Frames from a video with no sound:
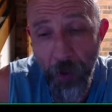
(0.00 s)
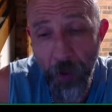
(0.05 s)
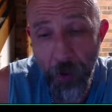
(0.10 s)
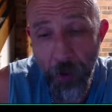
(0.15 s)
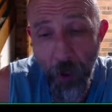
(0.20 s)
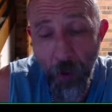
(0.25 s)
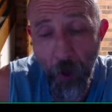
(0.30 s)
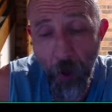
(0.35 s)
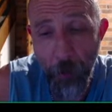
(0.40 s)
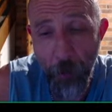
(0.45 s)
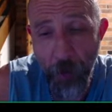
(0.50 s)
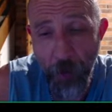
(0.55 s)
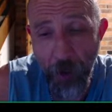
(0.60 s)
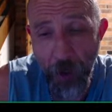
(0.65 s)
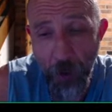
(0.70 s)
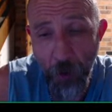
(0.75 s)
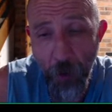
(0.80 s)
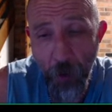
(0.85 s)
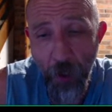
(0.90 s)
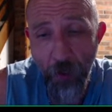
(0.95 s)
So Optus
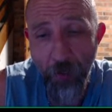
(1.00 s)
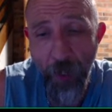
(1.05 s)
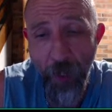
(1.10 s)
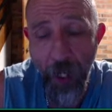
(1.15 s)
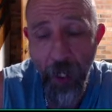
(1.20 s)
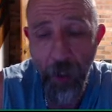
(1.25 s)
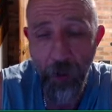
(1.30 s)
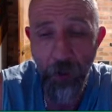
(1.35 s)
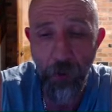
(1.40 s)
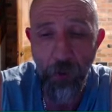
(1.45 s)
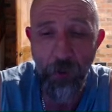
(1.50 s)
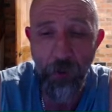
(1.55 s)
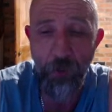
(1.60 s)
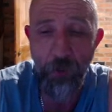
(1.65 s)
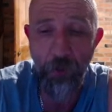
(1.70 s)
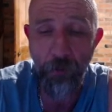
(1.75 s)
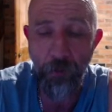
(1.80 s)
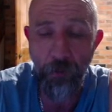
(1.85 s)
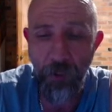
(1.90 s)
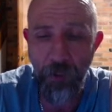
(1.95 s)
is one of
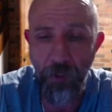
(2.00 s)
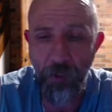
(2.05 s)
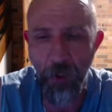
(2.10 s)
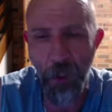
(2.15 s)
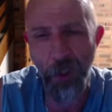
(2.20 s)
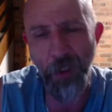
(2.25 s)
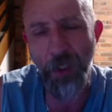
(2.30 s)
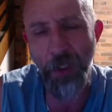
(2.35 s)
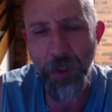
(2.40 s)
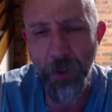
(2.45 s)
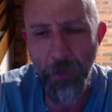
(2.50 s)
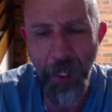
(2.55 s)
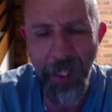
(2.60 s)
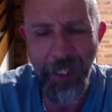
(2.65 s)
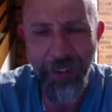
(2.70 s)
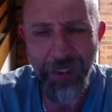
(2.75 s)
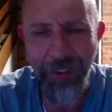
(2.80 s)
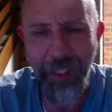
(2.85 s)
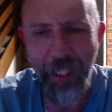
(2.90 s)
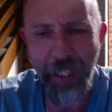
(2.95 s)
it's about
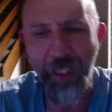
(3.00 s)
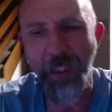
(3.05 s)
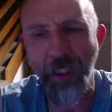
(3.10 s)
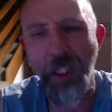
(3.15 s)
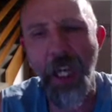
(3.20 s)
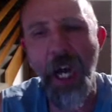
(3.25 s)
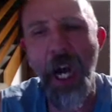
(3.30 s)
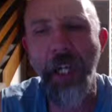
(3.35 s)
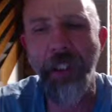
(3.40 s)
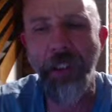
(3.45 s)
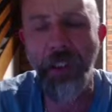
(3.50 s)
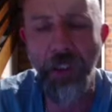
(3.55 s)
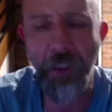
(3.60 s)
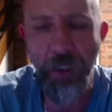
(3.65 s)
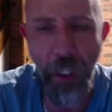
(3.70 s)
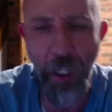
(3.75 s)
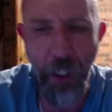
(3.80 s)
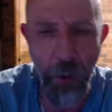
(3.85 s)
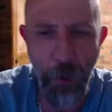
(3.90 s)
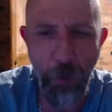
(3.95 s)
our second largest
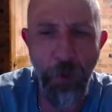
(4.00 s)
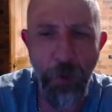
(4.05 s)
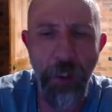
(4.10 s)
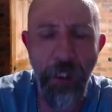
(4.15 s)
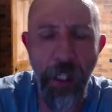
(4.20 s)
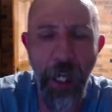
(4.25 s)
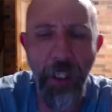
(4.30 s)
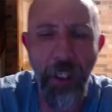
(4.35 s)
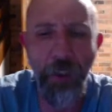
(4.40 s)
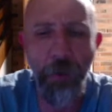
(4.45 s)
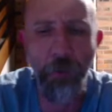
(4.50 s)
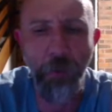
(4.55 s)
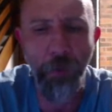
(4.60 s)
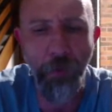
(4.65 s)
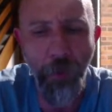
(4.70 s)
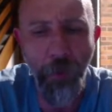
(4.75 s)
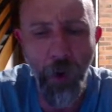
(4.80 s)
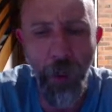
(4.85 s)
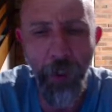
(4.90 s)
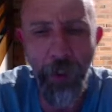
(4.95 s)
telecommunication
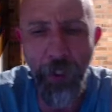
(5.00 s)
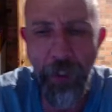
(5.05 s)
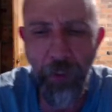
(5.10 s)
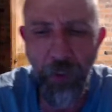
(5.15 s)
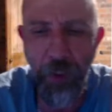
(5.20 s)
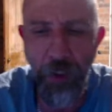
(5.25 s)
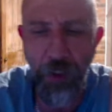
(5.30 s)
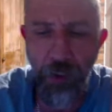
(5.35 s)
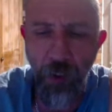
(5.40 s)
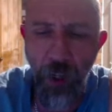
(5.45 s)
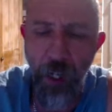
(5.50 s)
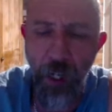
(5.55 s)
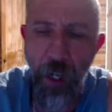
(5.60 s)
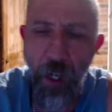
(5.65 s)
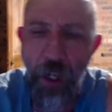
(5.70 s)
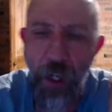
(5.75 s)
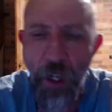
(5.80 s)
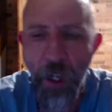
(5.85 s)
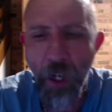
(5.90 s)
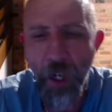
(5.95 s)
provider here in
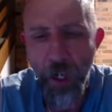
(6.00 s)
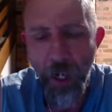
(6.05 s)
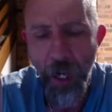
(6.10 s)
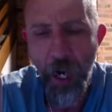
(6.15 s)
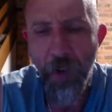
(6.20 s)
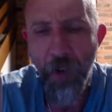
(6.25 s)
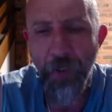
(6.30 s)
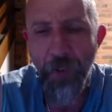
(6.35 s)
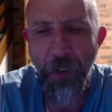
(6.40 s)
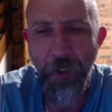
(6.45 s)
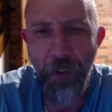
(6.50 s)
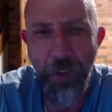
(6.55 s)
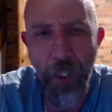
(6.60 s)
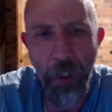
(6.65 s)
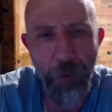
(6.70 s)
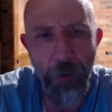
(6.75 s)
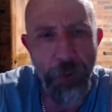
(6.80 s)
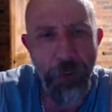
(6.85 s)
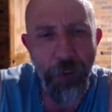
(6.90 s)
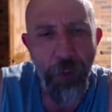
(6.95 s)
Australia, other than
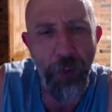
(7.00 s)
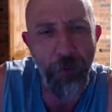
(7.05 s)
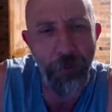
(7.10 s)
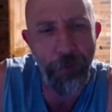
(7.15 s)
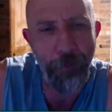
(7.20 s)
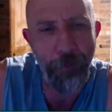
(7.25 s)
Telstra.